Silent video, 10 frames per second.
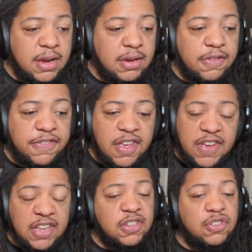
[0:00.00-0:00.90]
Unicron the
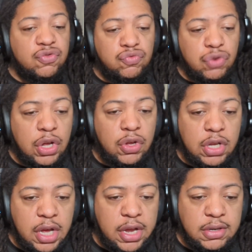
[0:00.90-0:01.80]
VFX looks real
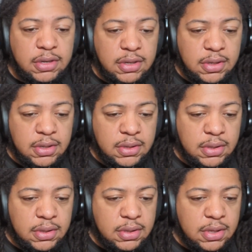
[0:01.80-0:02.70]
good. Is coming.
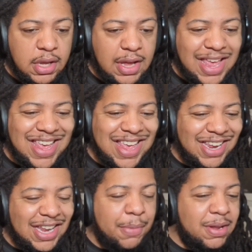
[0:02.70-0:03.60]

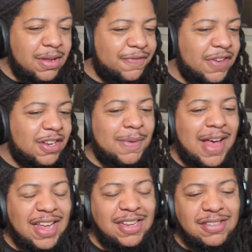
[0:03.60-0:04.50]
Hey, Dominique
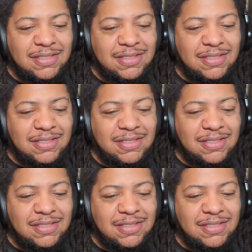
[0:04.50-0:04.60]
Fishback.